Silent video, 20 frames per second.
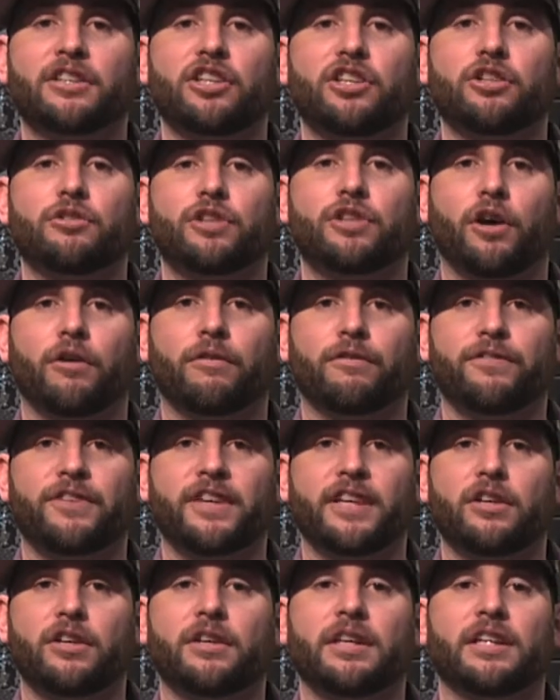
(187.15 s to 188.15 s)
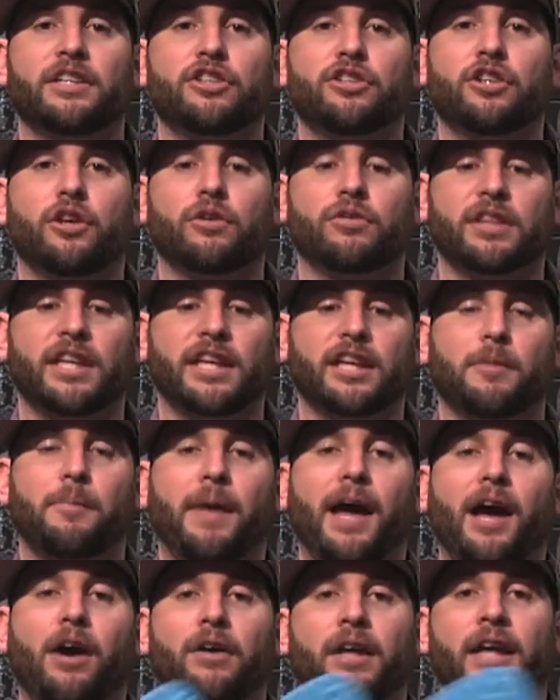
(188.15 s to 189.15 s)
that you don't feel and you don't think
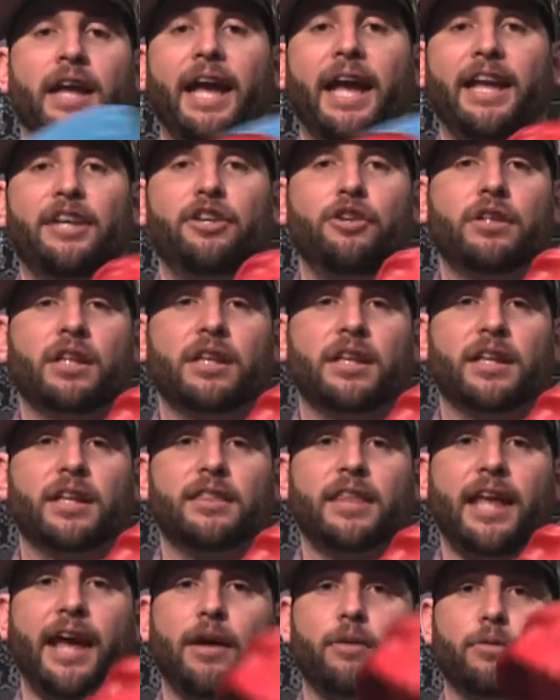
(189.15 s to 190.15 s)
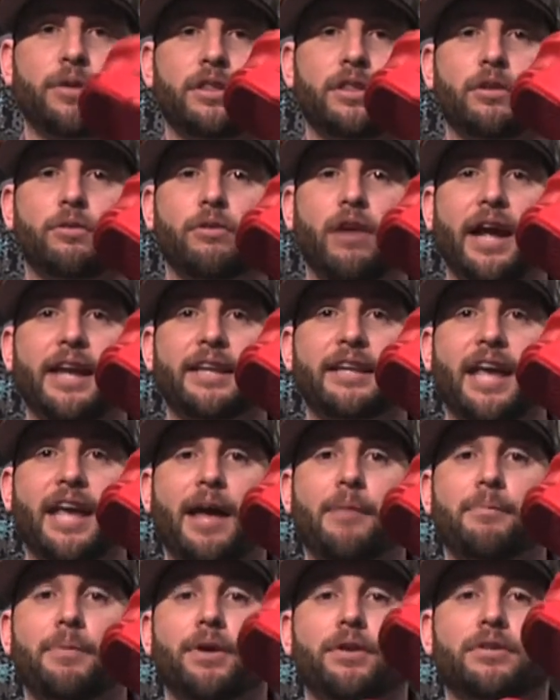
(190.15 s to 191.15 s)
about, and you can get that with the Ride
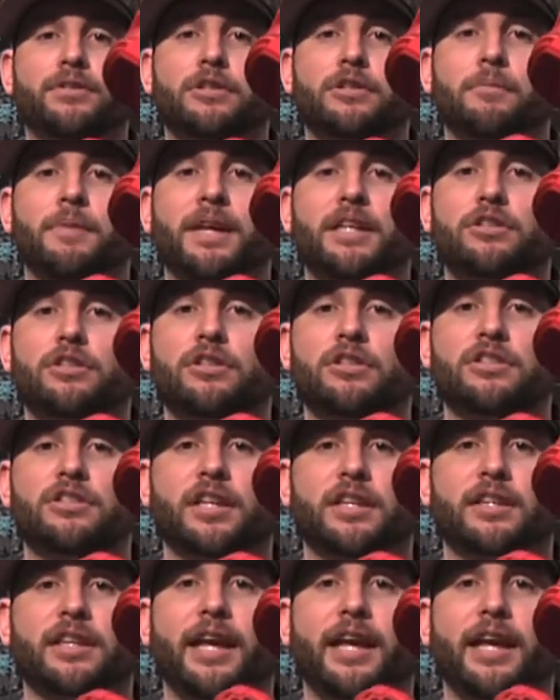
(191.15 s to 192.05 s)
Capo. So make sure you check